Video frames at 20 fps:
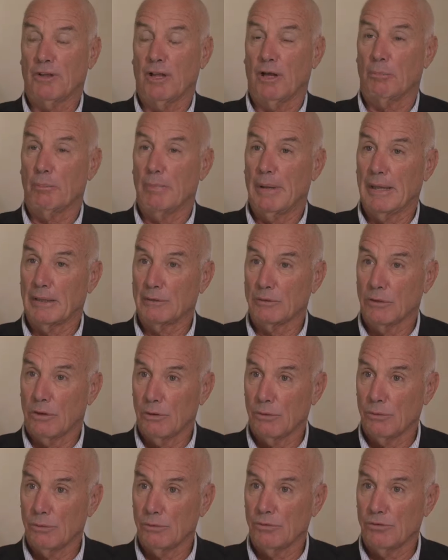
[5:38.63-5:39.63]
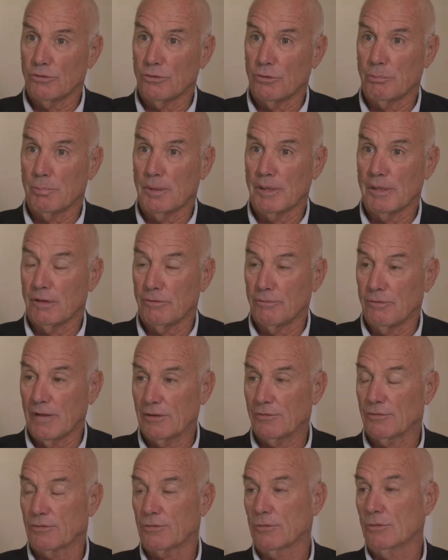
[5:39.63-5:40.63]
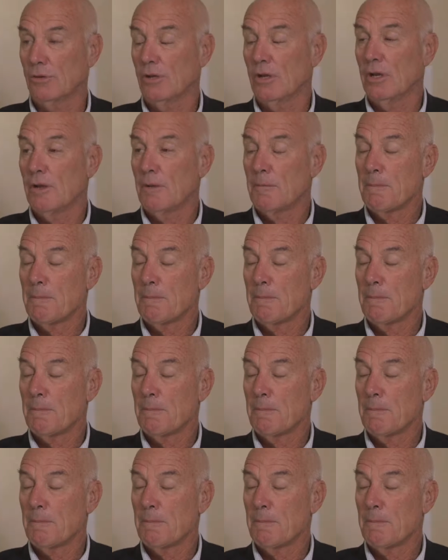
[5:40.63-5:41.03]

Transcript: to help make loans and be an investor.